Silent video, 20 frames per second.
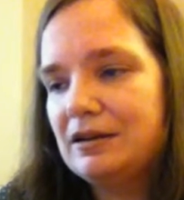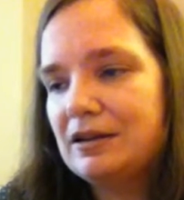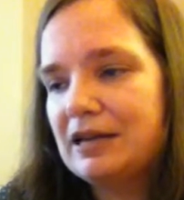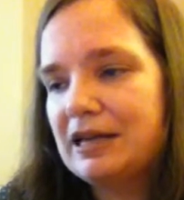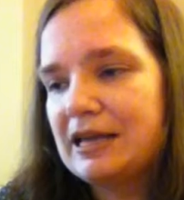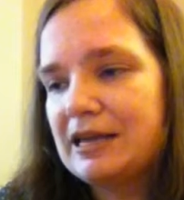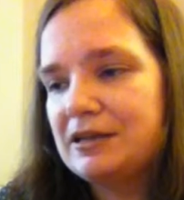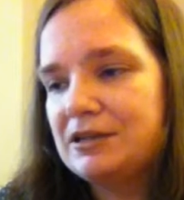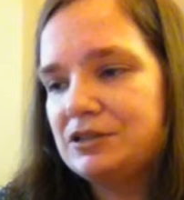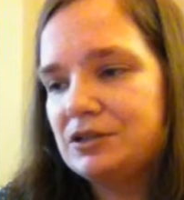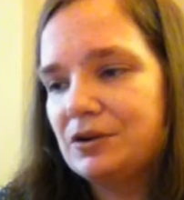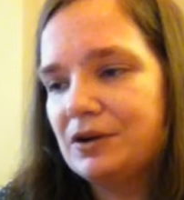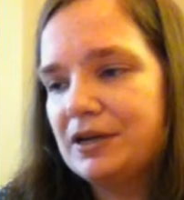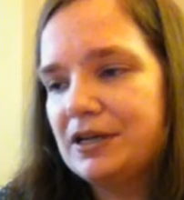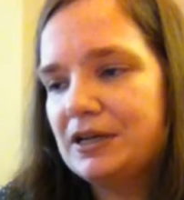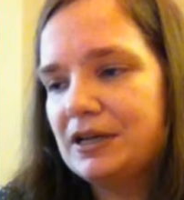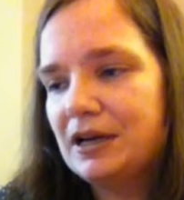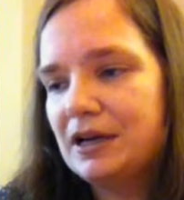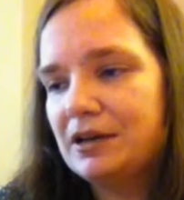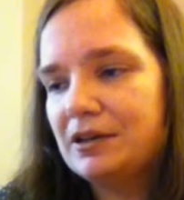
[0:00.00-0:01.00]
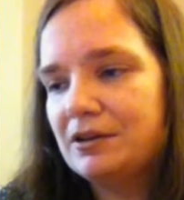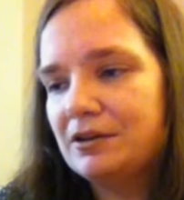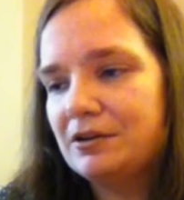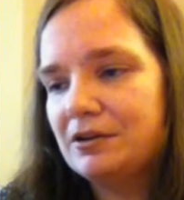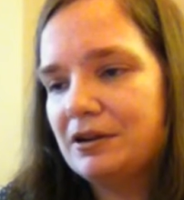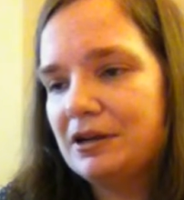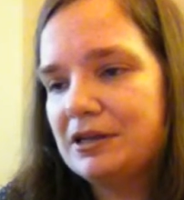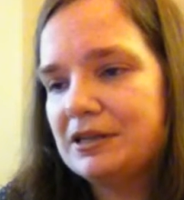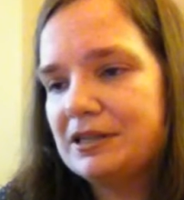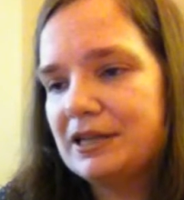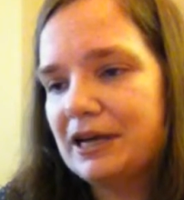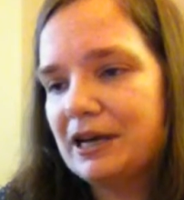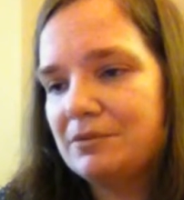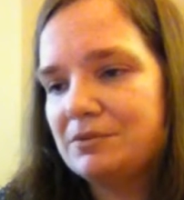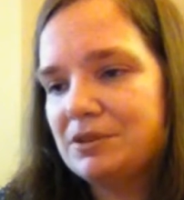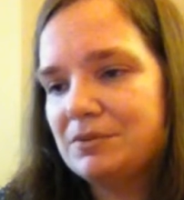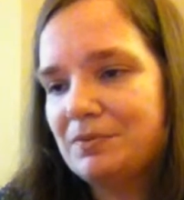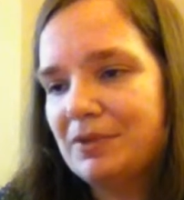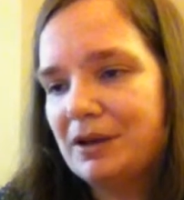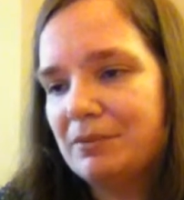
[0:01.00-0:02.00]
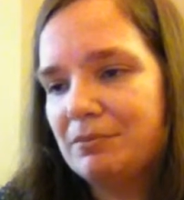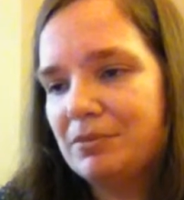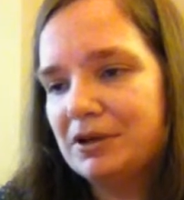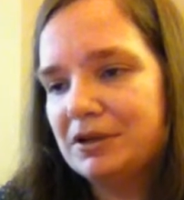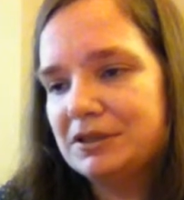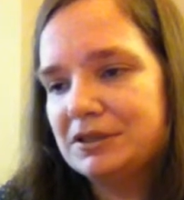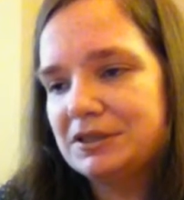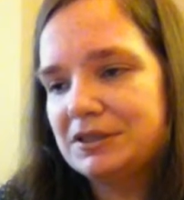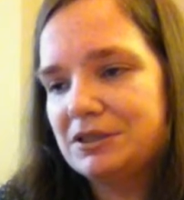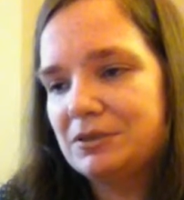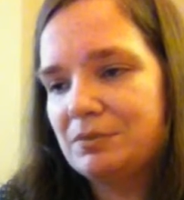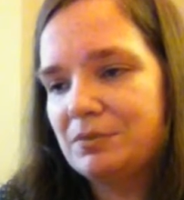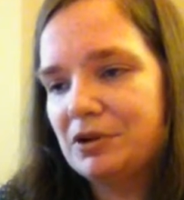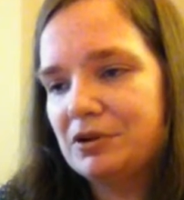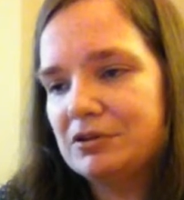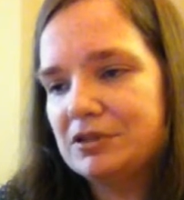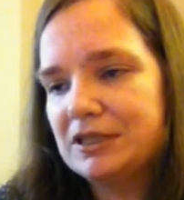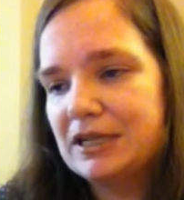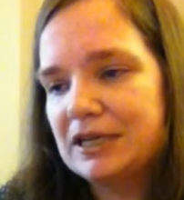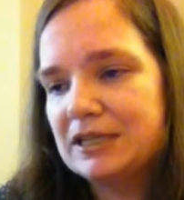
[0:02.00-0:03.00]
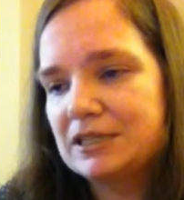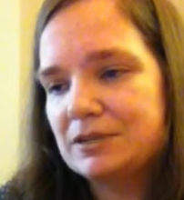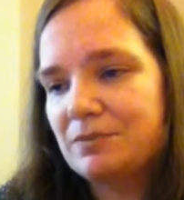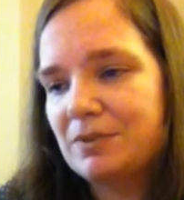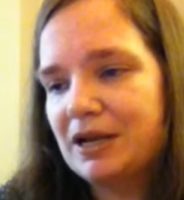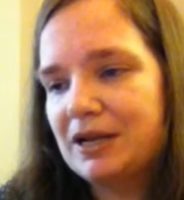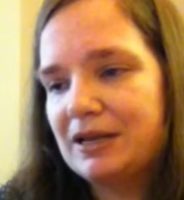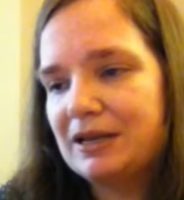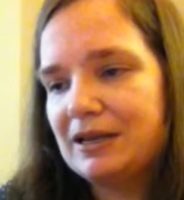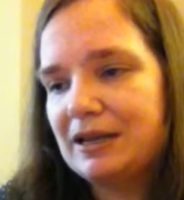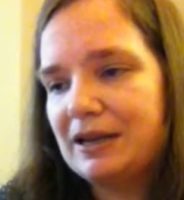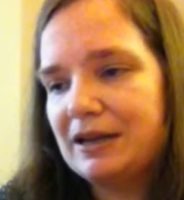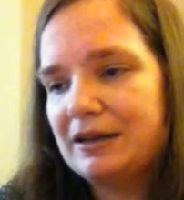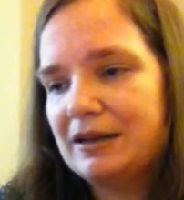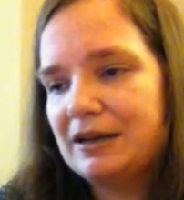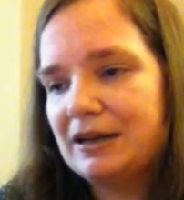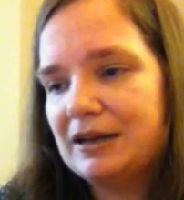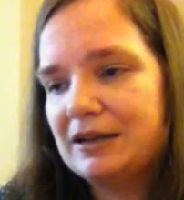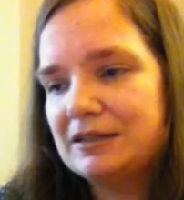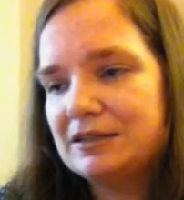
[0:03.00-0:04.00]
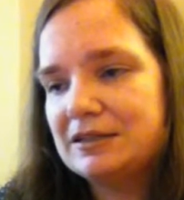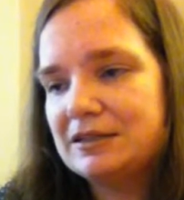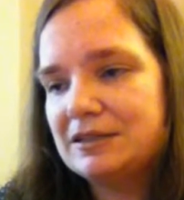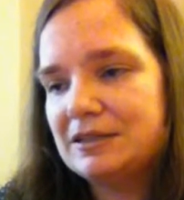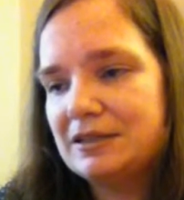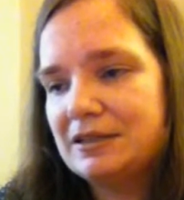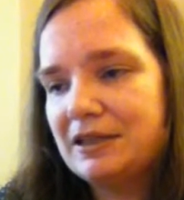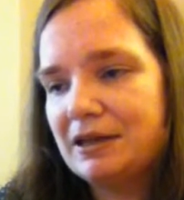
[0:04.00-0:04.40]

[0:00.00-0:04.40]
He joined other ADAPT members to protest Medicaid cuts